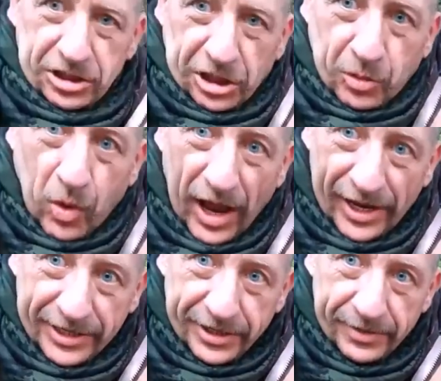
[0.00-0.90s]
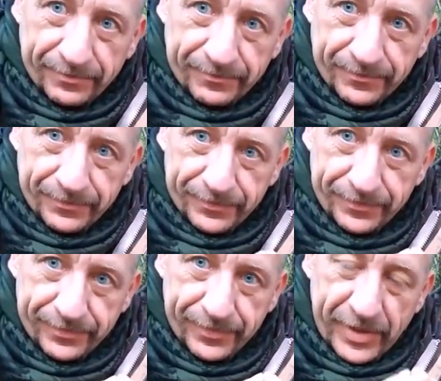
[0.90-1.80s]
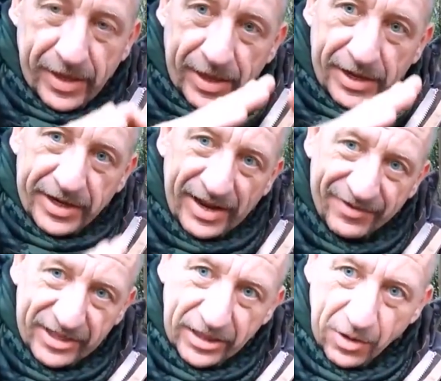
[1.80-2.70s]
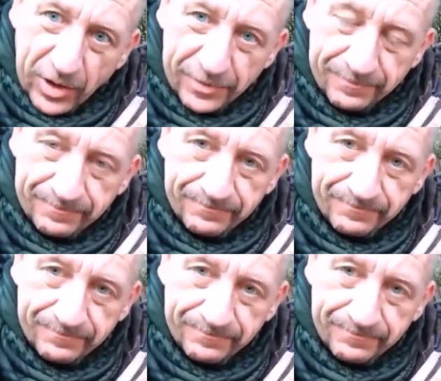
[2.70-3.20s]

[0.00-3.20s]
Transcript: too wide and have it lower,